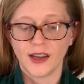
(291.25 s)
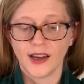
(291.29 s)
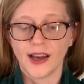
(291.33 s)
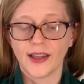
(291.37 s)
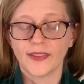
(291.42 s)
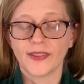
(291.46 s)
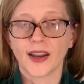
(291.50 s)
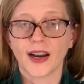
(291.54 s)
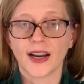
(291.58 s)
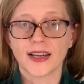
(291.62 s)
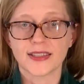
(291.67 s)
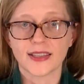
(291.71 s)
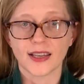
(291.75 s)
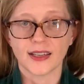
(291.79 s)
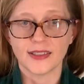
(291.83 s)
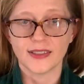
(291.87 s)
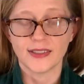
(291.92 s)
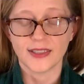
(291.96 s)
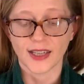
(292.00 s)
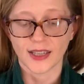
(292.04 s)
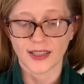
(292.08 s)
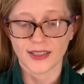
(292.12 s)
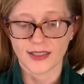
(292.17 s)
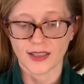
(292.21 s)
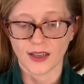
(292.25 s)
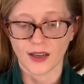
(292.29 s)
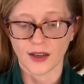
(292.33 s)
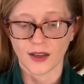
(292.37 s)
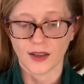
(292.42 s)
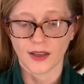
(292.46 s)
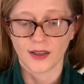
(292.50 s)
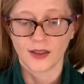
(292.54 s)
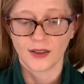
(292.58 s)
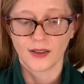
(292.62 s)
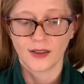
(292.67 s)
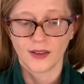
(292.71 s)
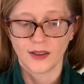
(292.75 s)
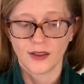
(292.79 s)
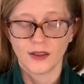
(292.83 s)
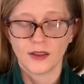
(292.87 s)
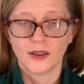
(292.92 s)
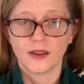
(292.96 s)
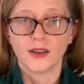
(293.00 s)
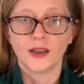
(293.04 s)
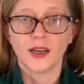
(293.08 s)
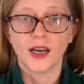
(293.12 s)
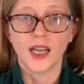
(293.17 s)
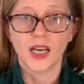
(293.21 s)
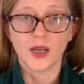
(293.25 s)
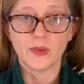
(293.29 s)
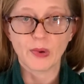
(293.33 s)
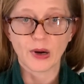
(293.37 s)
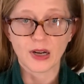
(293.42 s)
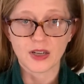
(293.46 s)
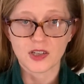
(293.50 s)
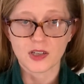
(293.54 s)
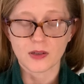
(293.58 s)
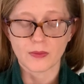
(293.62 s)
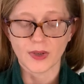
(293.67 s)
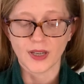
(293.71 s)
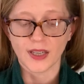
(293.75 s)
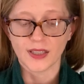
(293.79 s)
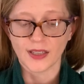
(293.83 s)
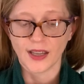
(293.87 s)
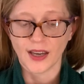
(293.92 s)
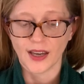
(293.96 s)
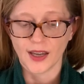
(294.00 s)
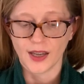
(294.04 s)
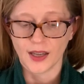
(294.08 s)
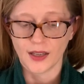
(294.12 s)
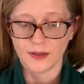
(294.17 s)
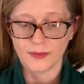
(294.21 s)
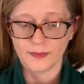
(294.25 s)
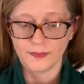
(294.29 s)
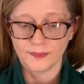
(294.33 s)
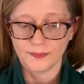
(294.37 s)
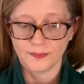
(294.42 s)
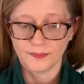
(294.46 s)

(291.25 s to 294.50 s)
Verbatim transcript: And then I said, "Dick suck," and he punched me in the head.